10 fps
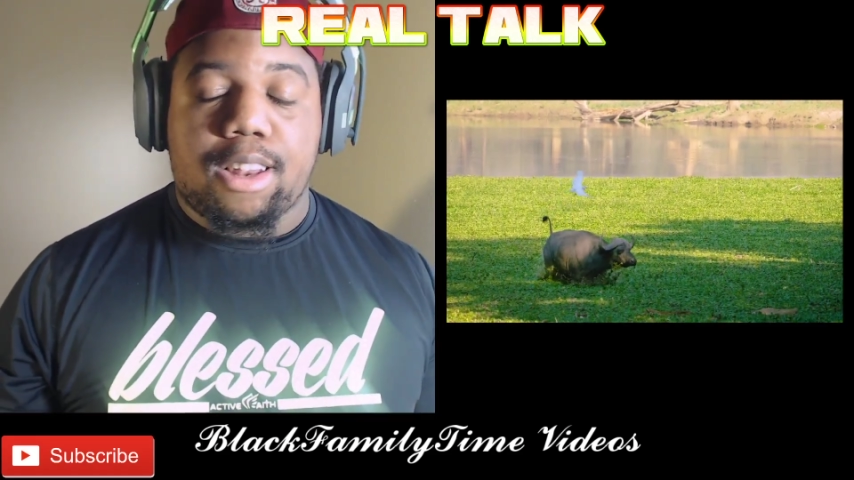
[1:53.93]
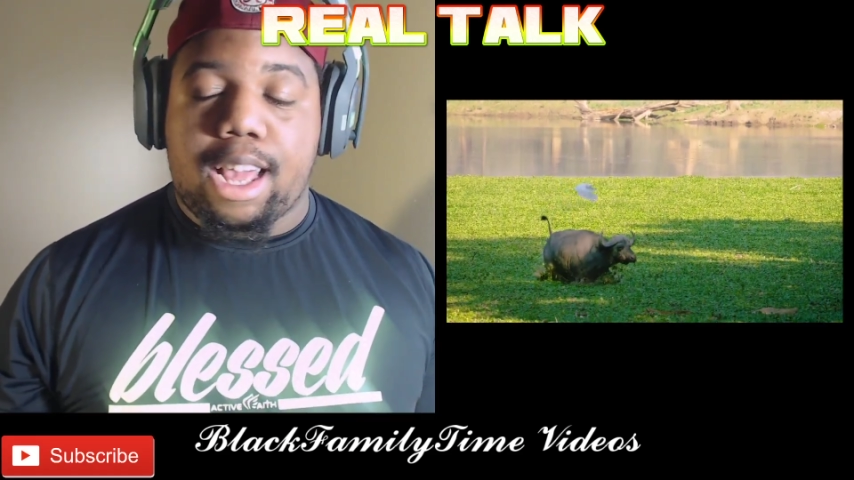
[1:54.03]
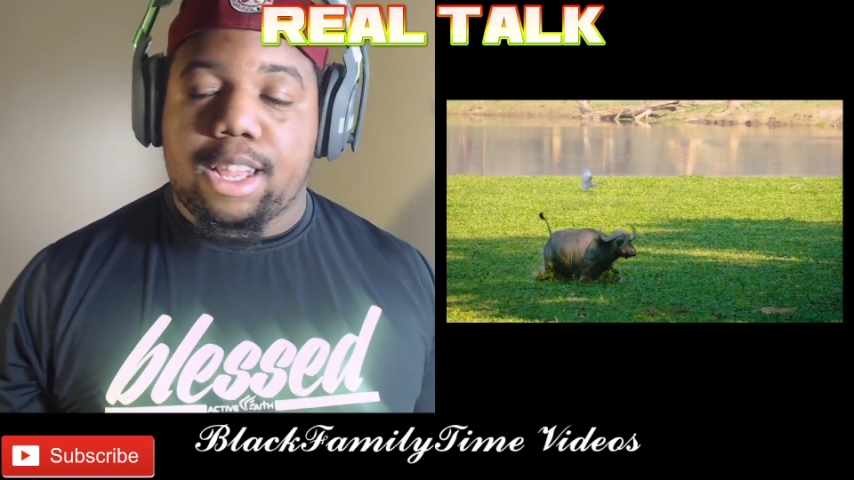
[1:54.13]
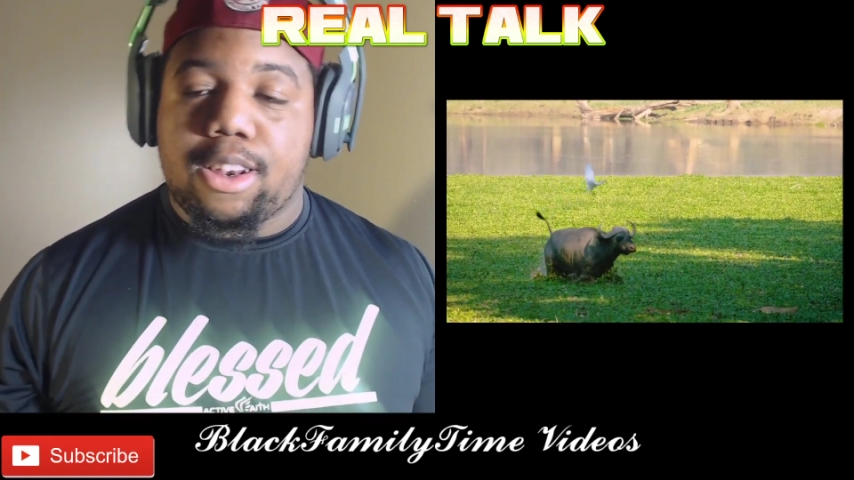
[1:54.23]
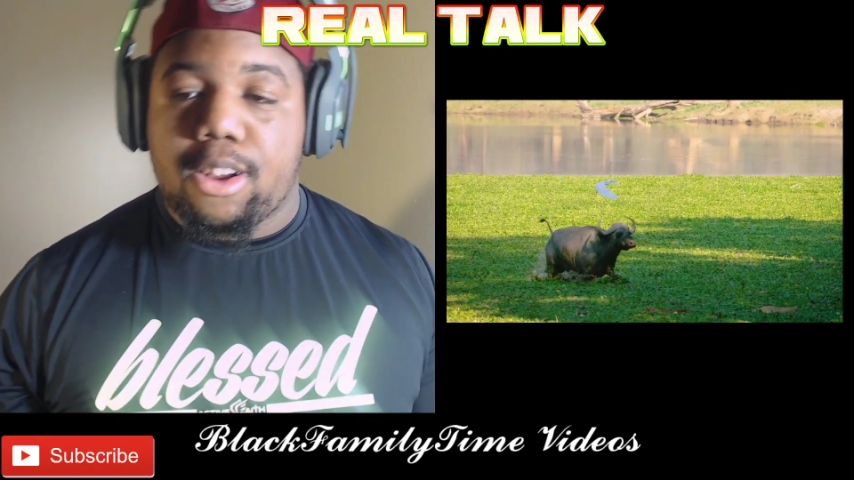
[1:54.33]

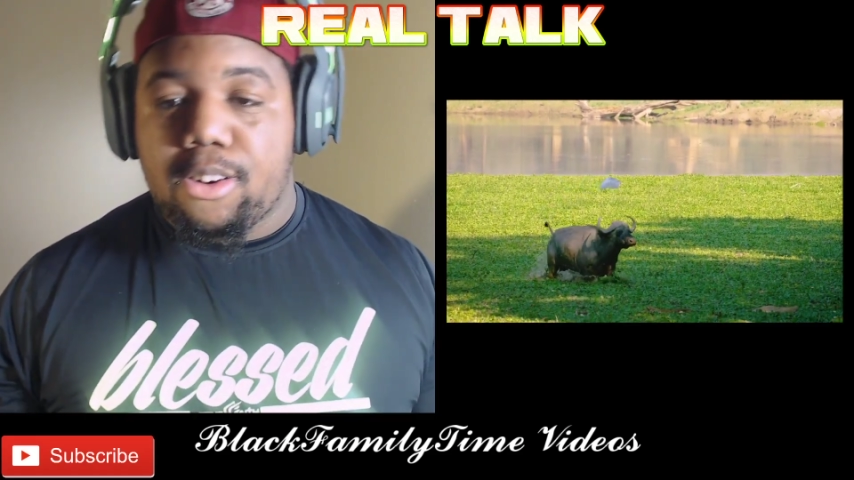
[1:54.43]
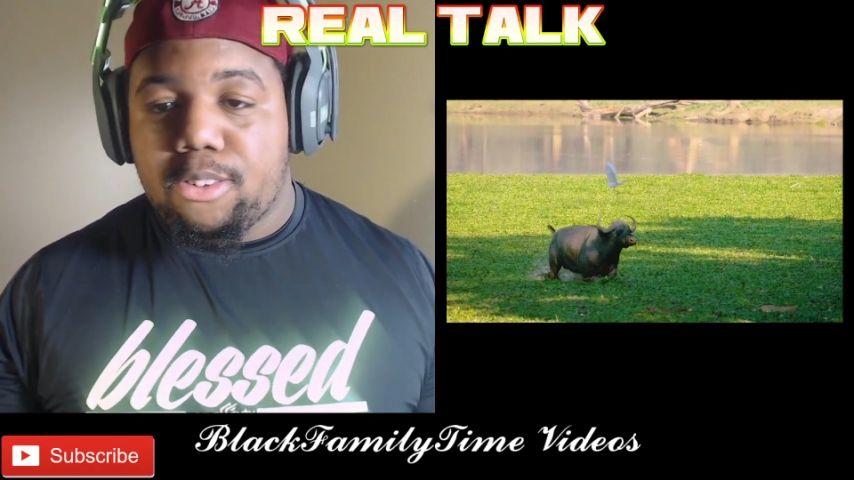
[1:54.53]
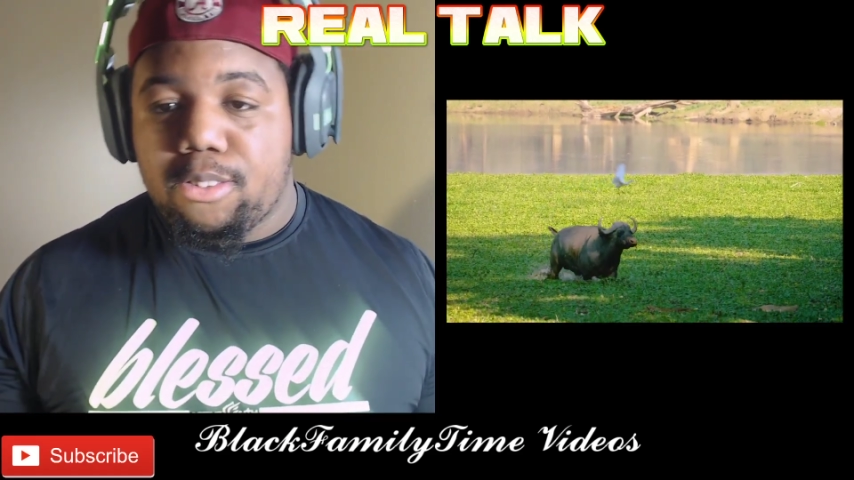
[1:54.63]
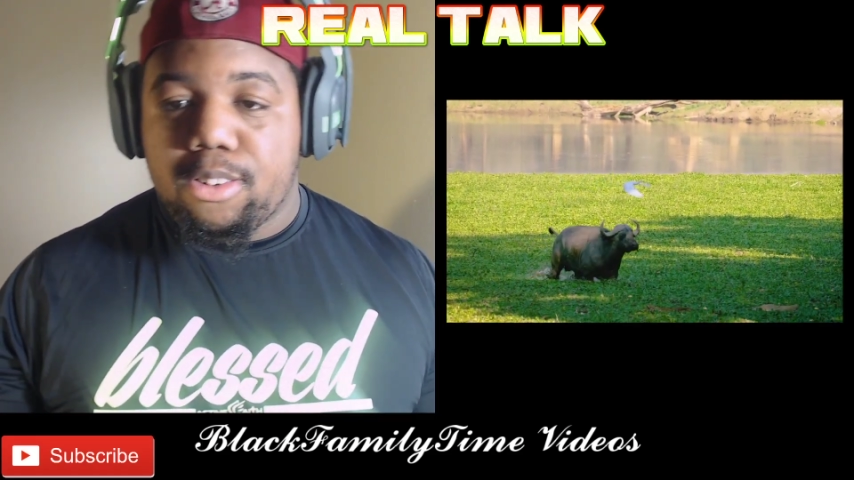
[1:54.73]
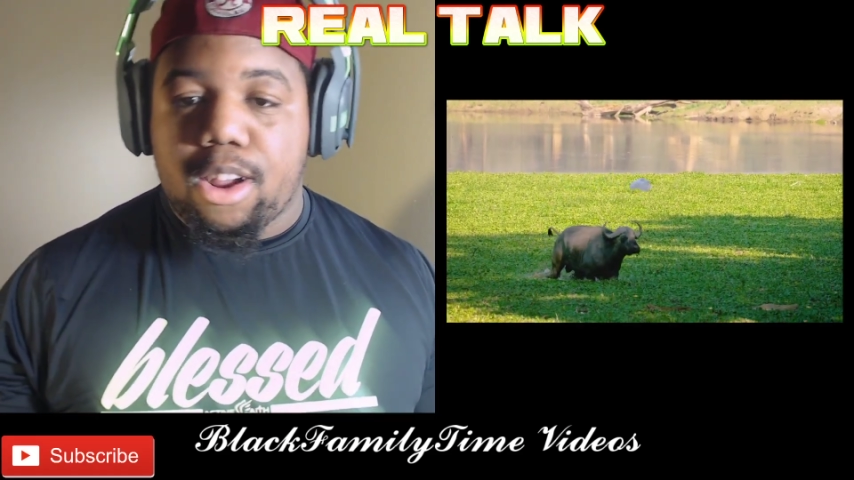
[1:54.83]

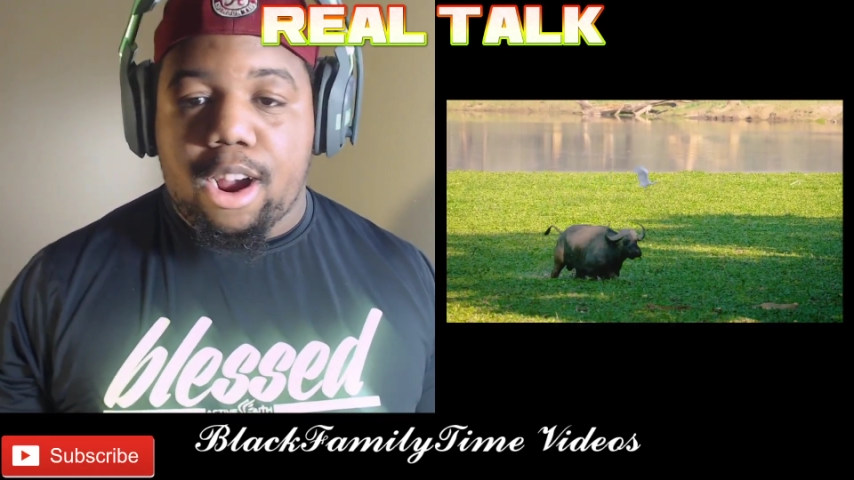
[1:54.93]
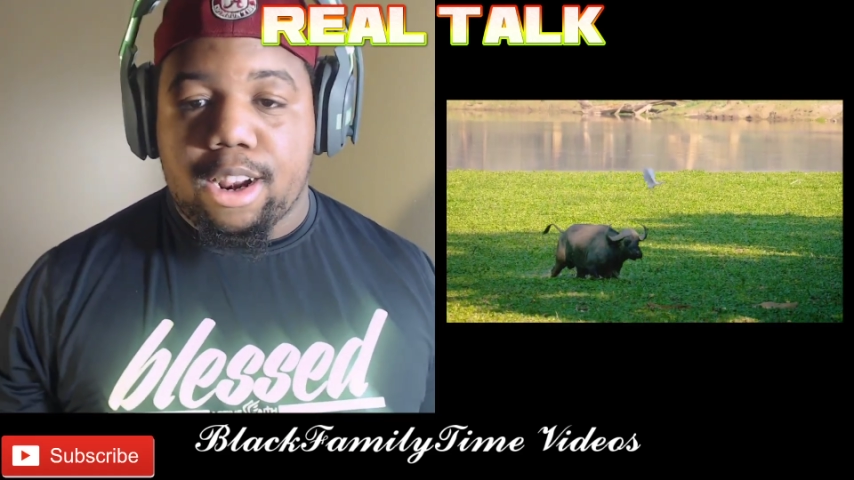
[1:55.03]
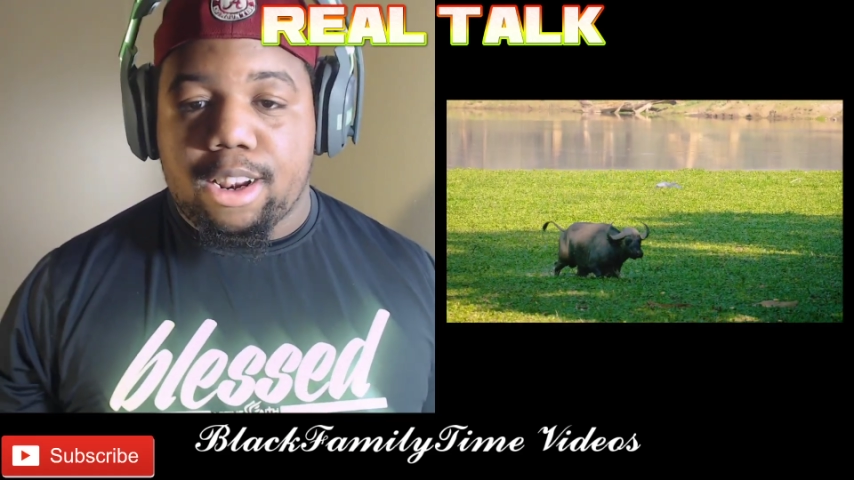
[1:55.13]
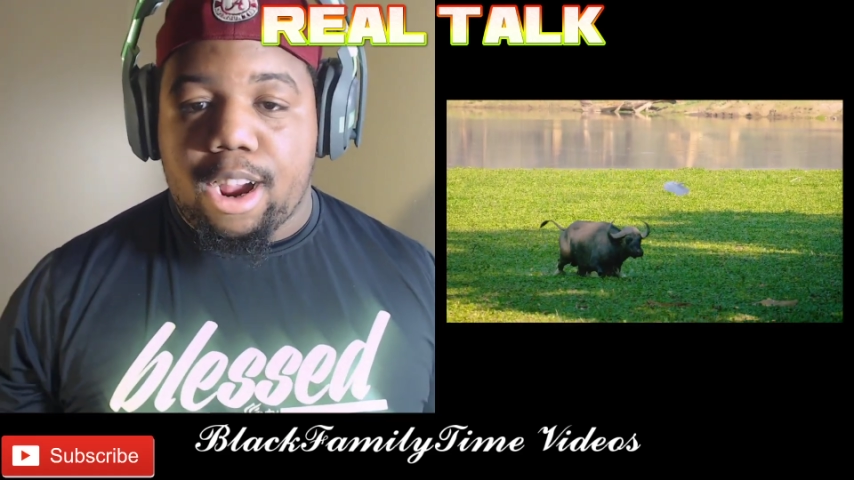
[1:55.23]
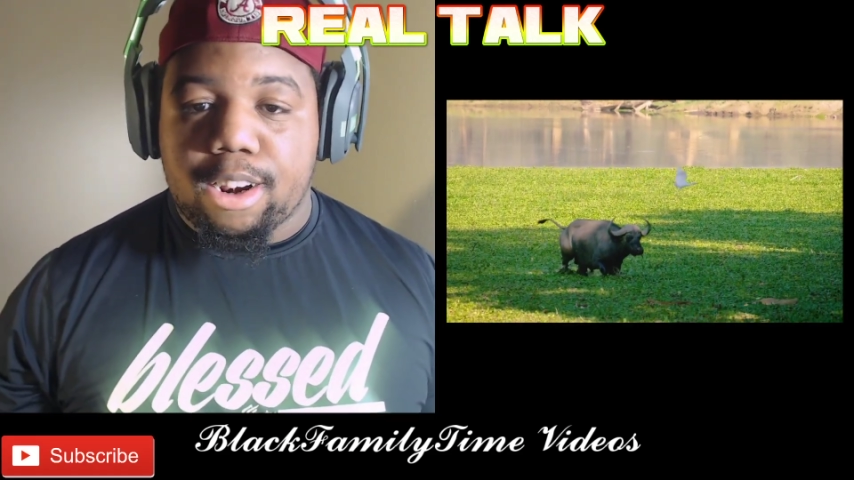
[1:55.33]

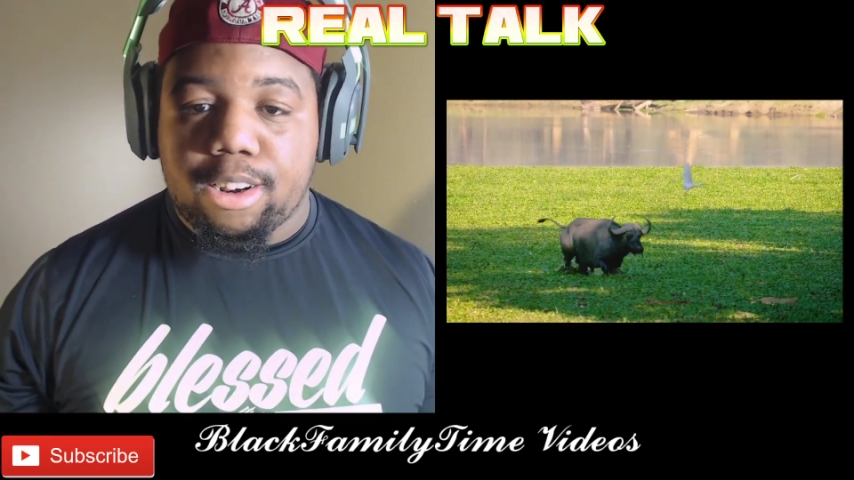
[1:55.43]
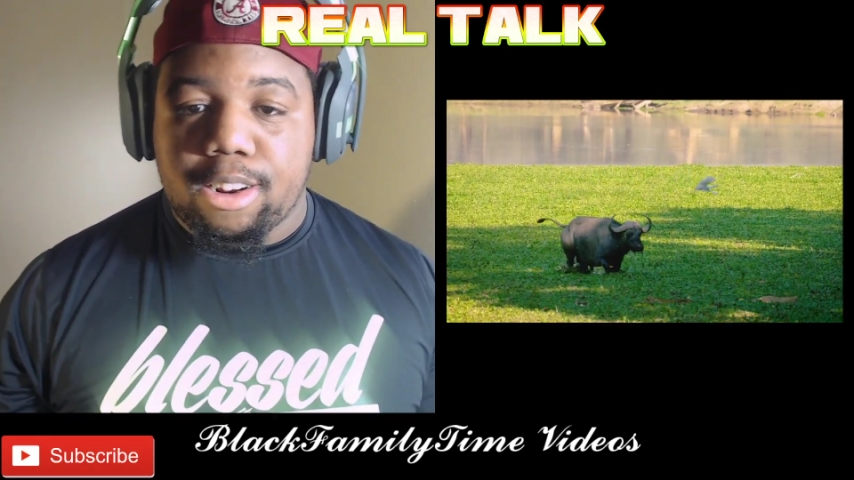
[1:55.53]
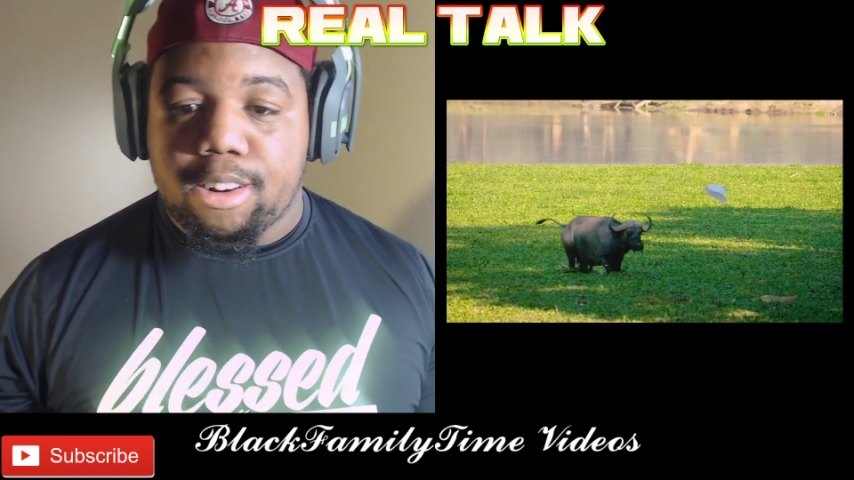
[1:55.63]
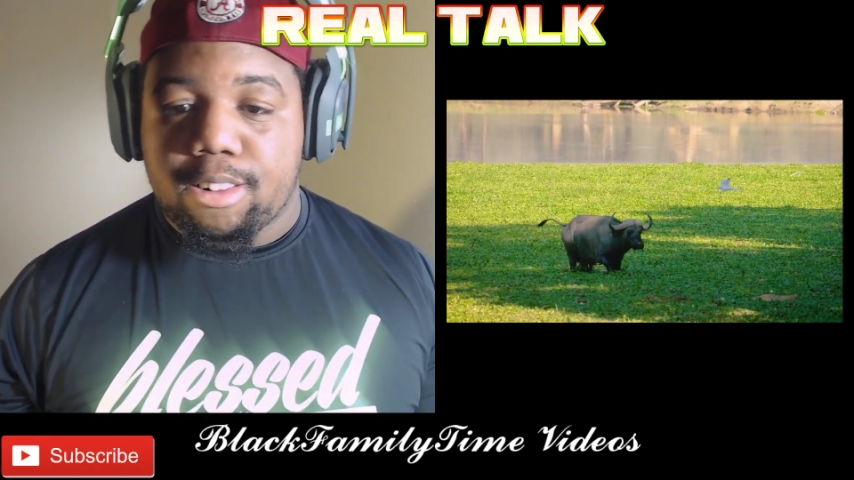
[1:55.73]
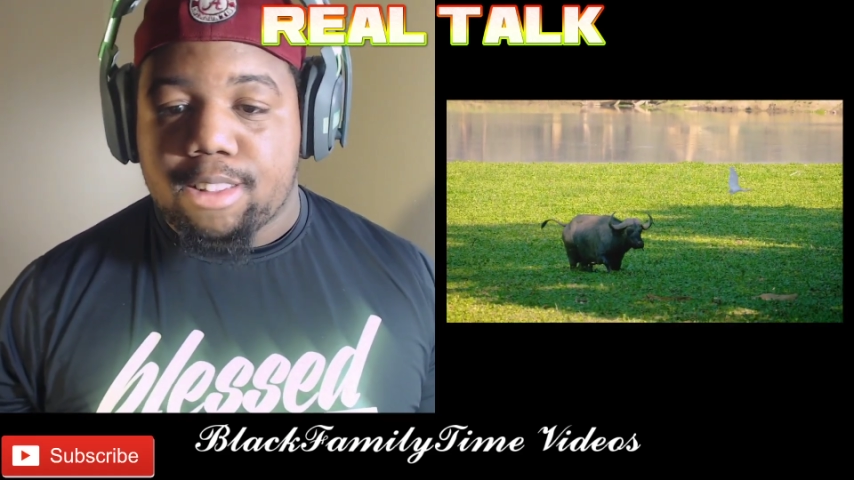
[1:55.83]
our
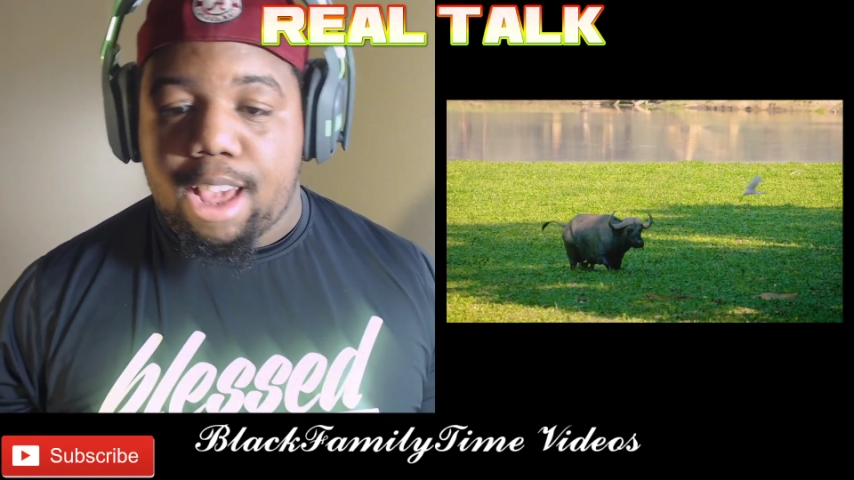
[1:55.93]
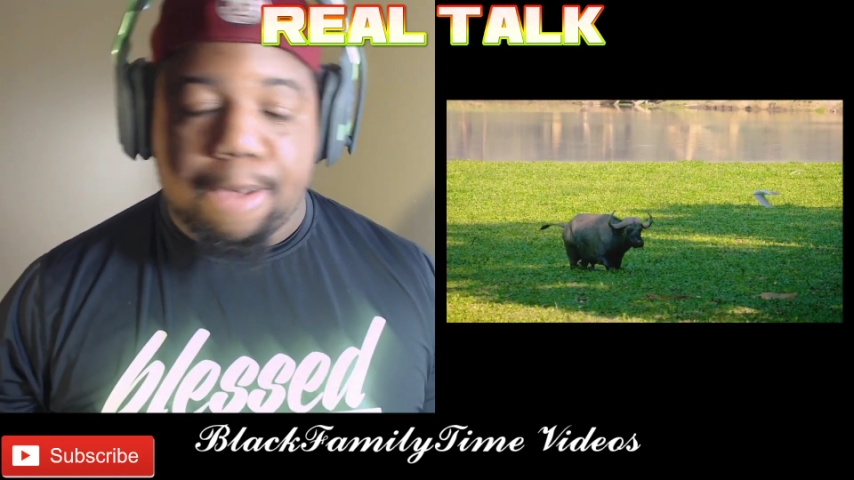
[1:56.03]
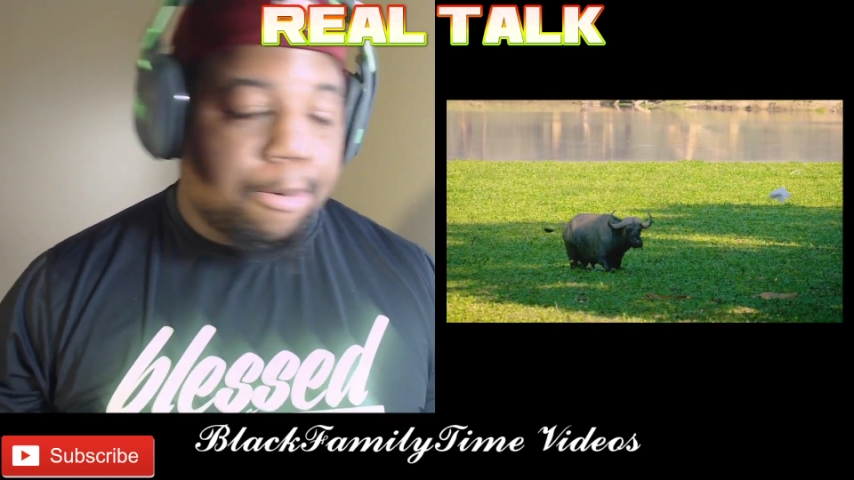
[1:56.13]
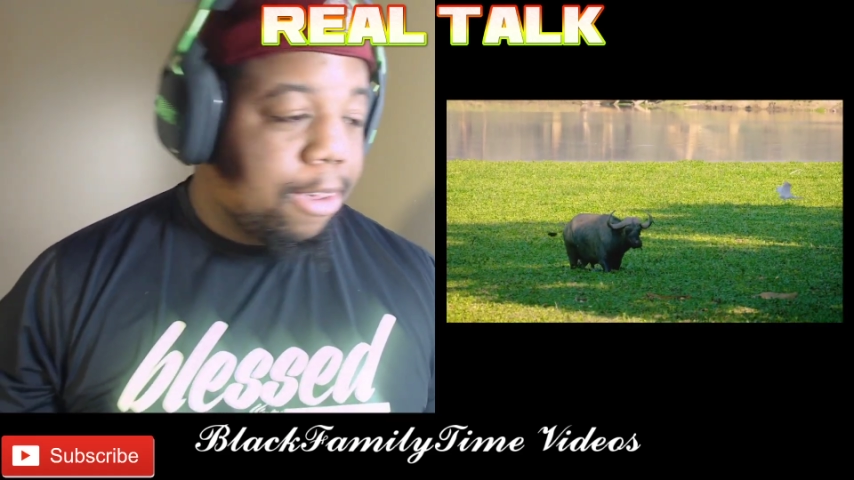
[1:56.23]
little topic.